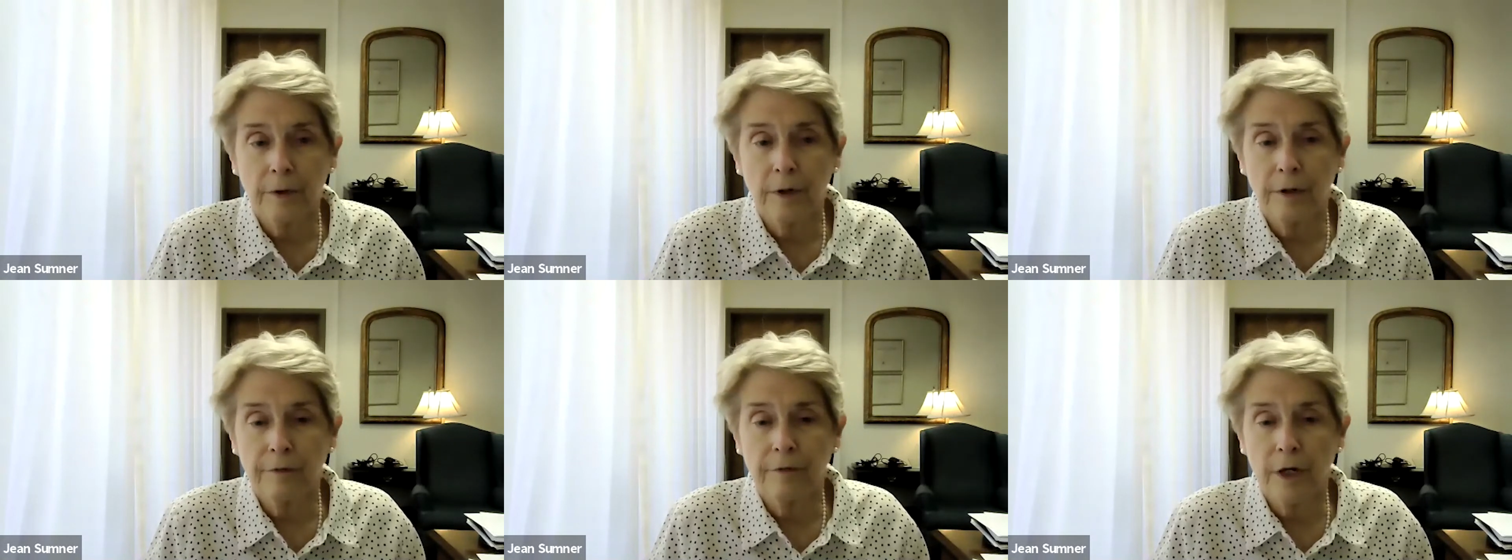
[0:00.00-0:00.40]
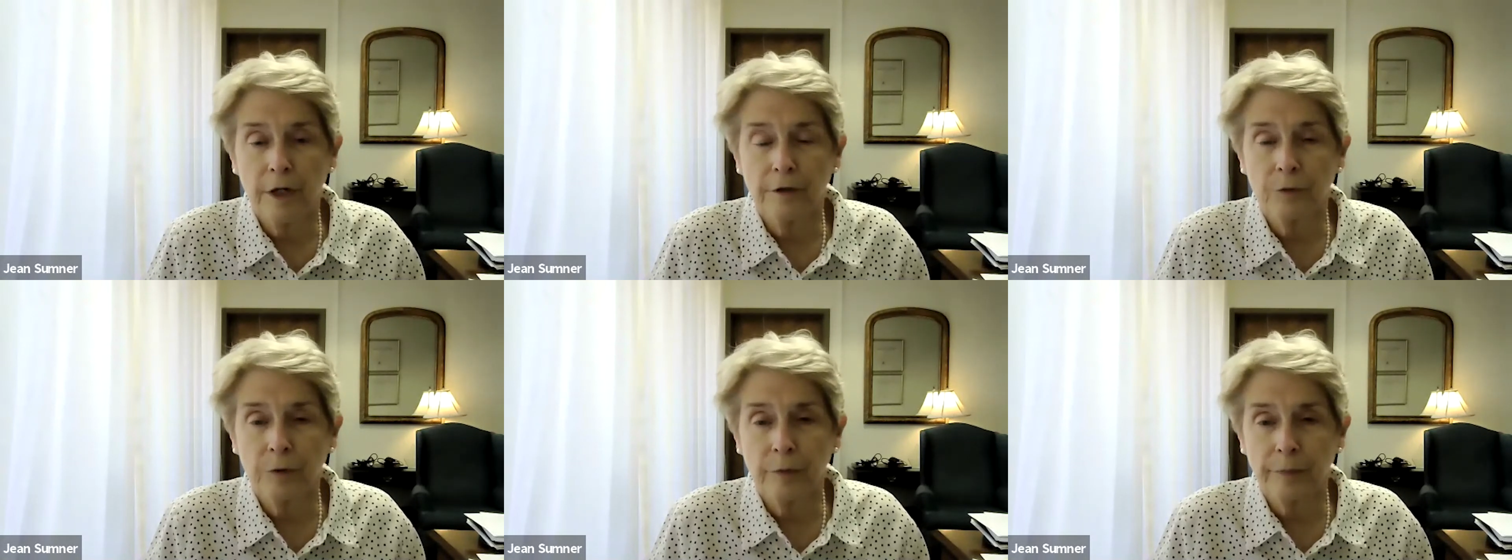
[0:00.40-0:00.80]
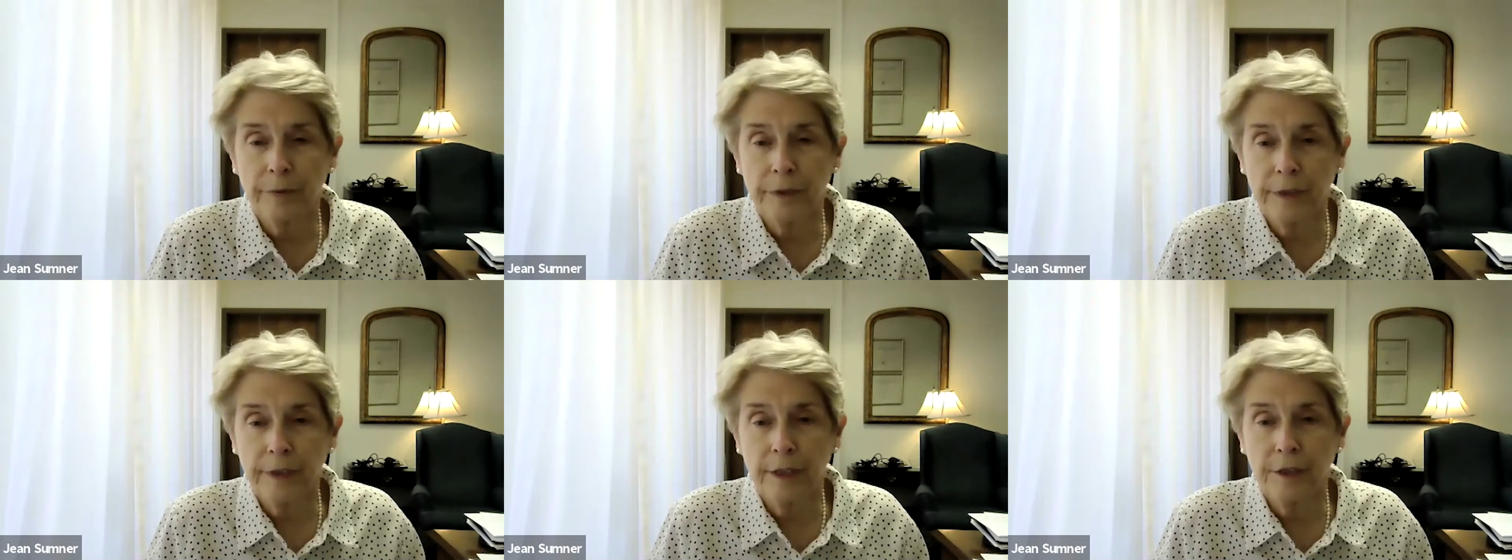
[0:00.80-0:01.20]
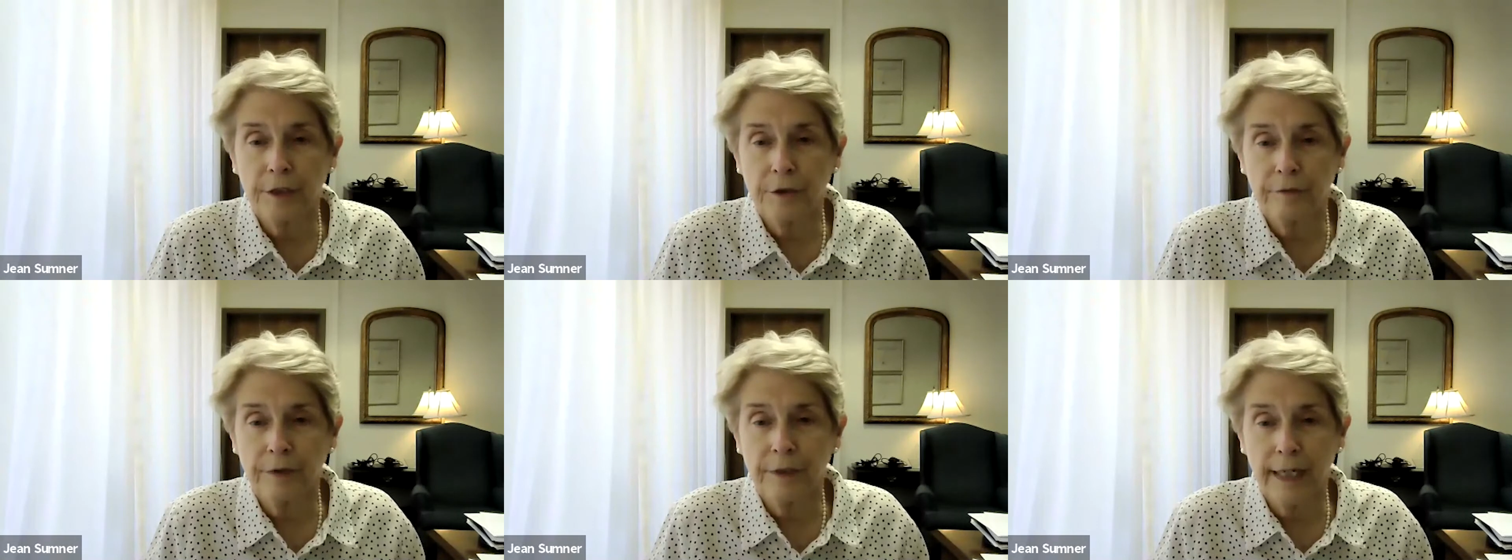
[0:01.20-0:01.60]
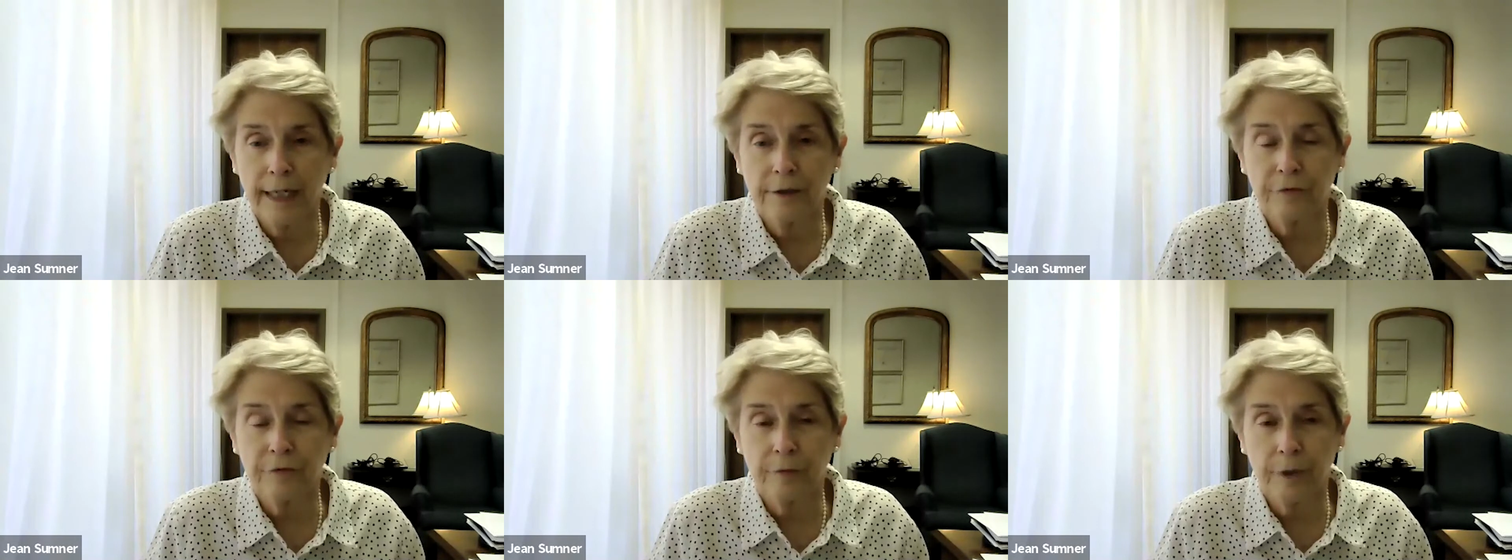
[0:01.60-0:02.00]
of those with a percentage of
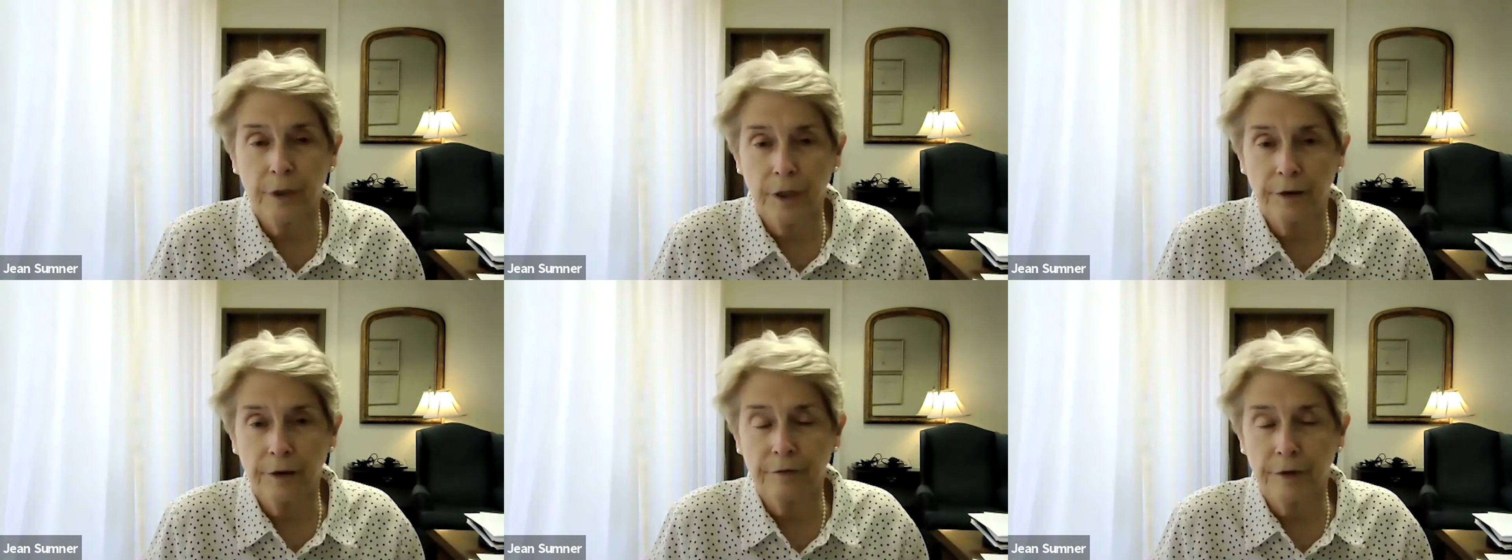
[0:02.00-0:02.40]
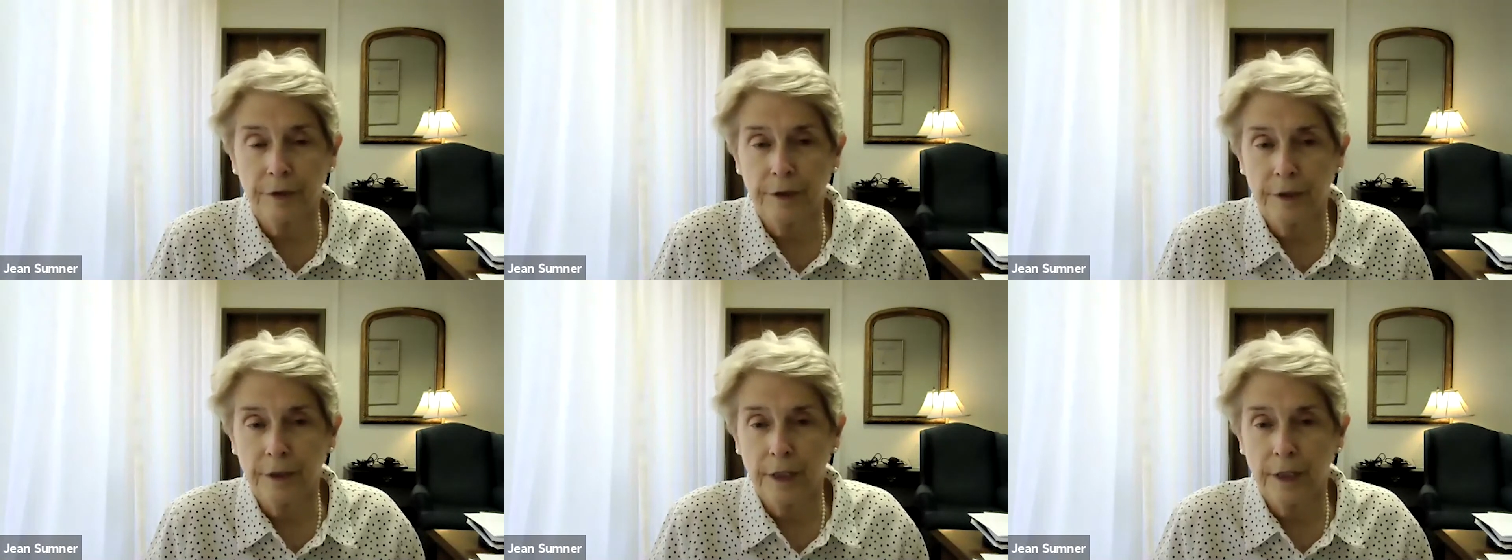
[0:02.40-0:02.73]
deaths from COVID.